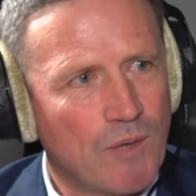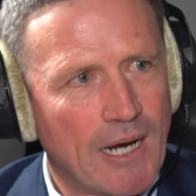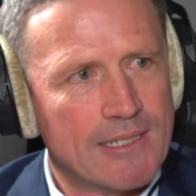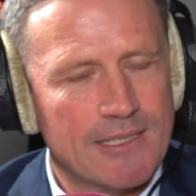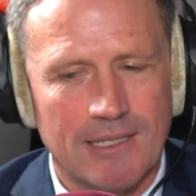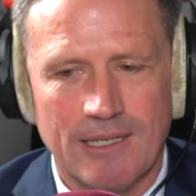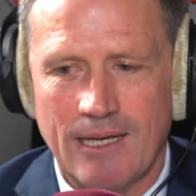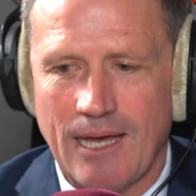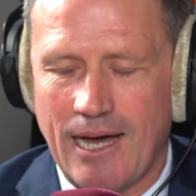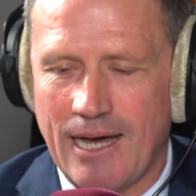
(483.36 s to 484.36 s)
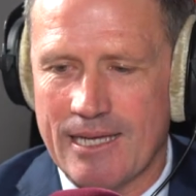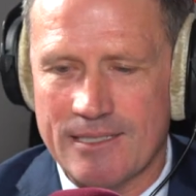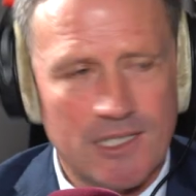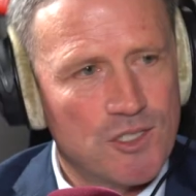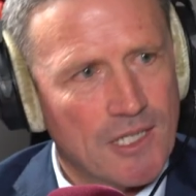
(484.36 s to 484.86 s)
great
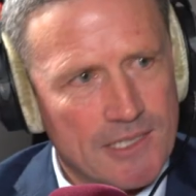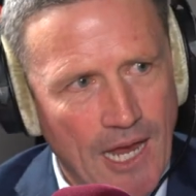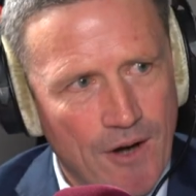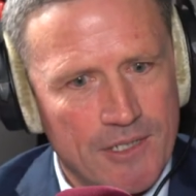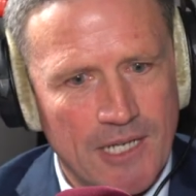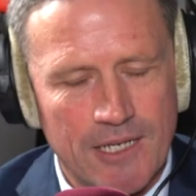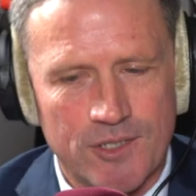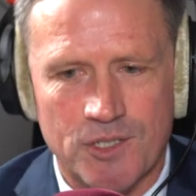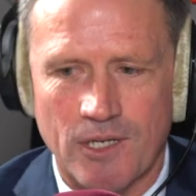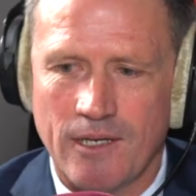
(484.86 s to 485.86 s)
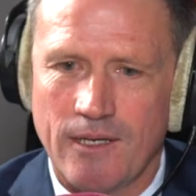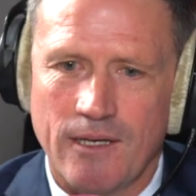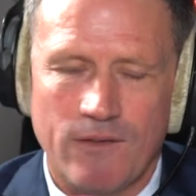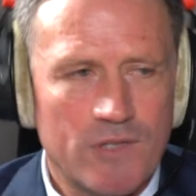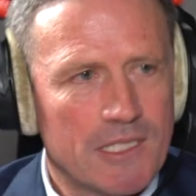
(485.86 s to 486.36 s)
Indigenous heritage,
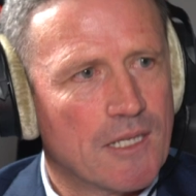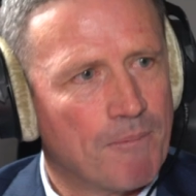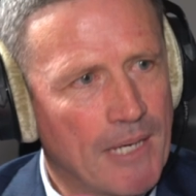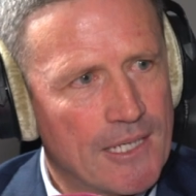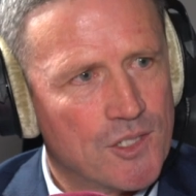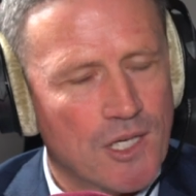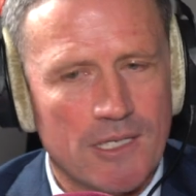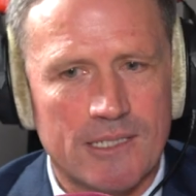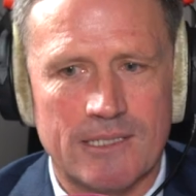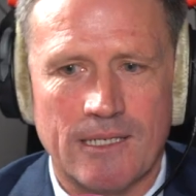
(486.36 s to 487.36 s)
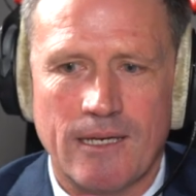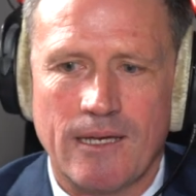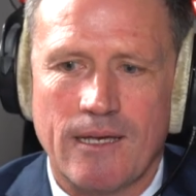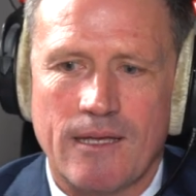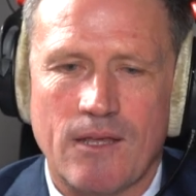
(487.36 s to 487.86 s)
visit the beaches.
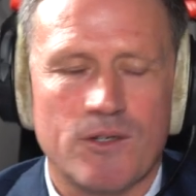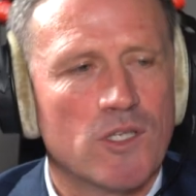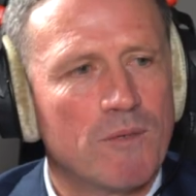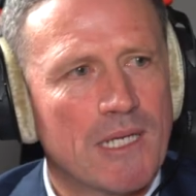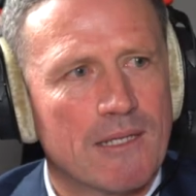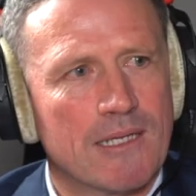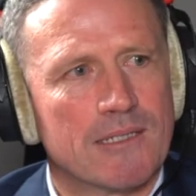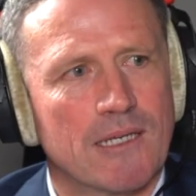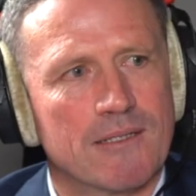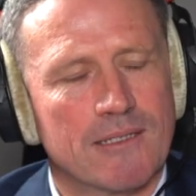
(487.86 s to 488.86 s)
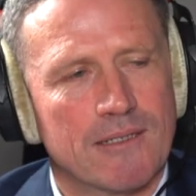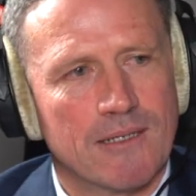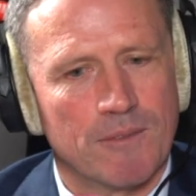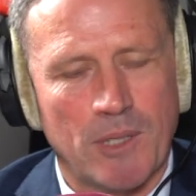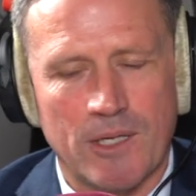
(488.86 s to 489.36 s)
There are so many things, I think, that
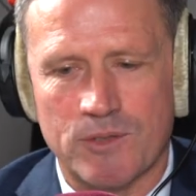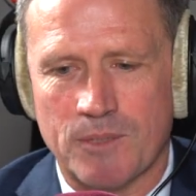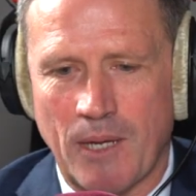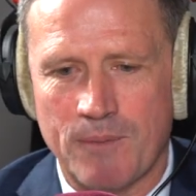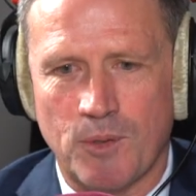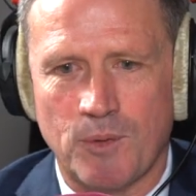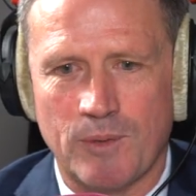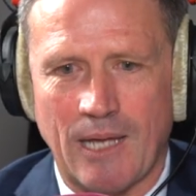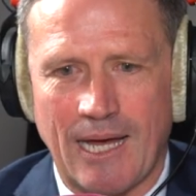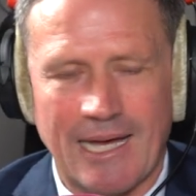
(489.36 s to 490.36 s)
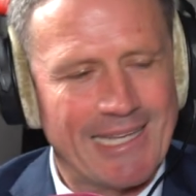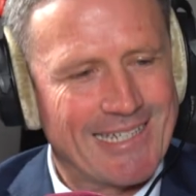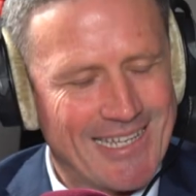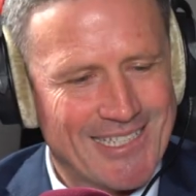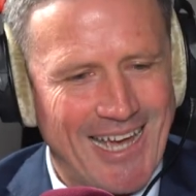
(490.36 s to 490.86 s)
appeal to people in
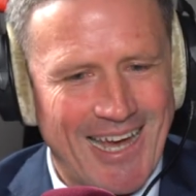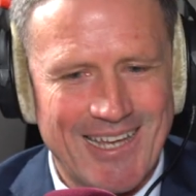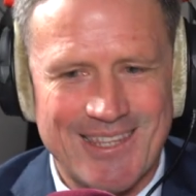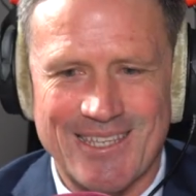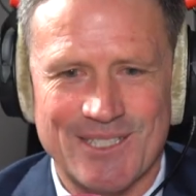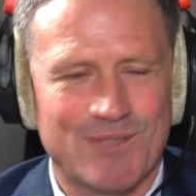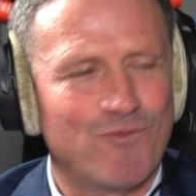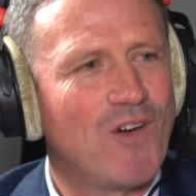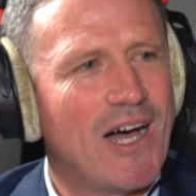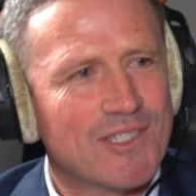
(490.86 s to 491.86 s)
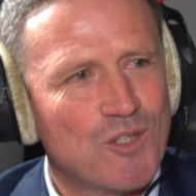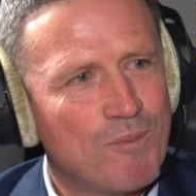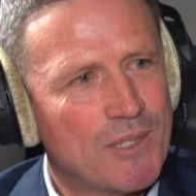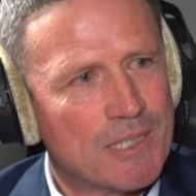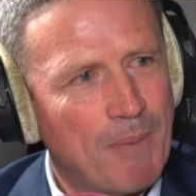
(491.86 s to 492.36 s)
Qatar. There's vast
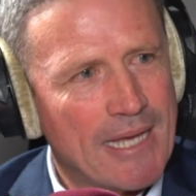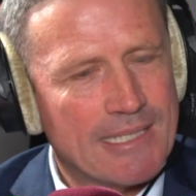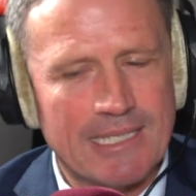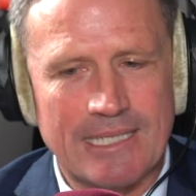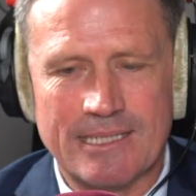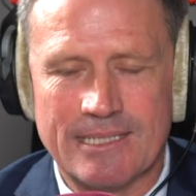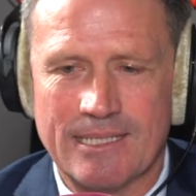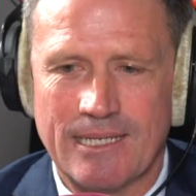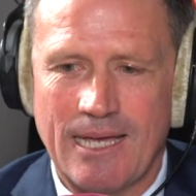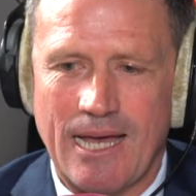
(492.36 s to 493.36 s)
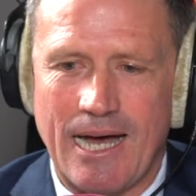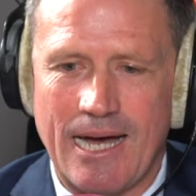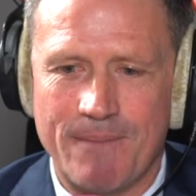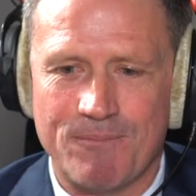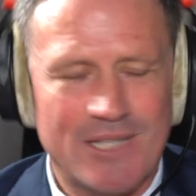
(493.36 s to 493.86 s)
open spaces,
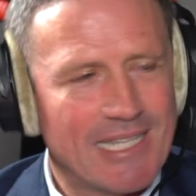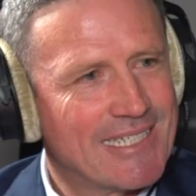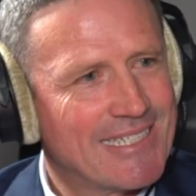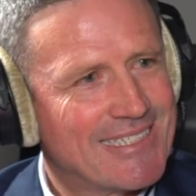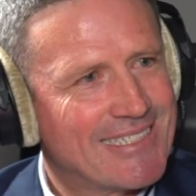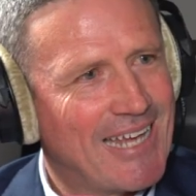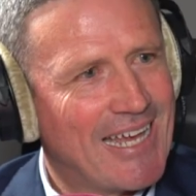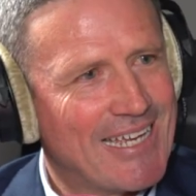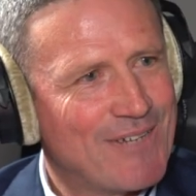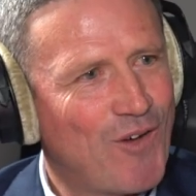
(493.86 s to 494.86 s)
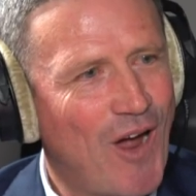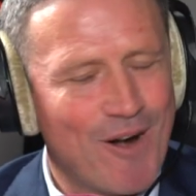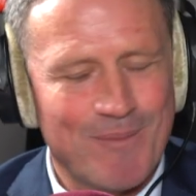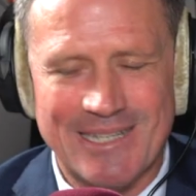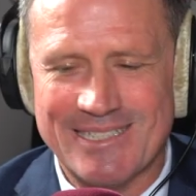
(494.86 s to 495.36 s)
desert
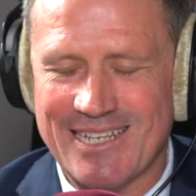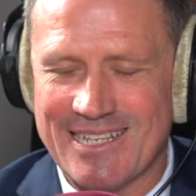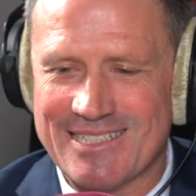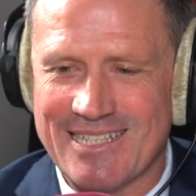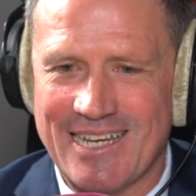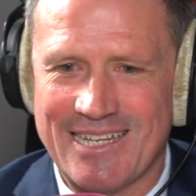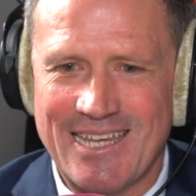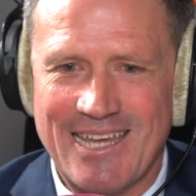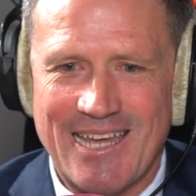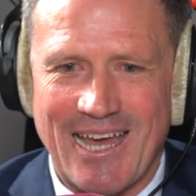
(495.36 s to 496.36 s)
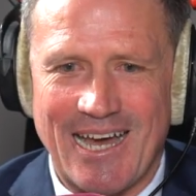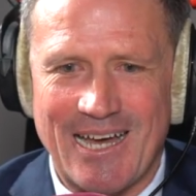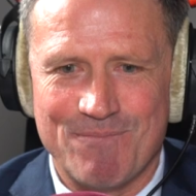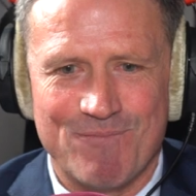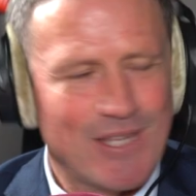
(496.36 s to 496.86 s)
environment, and
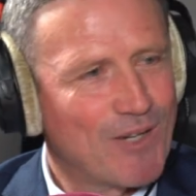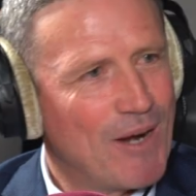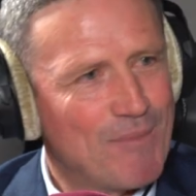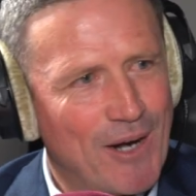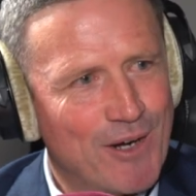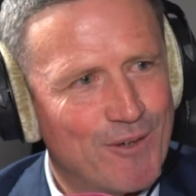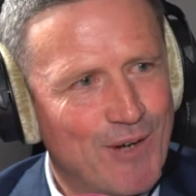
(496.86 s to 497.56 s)
the Great Barrier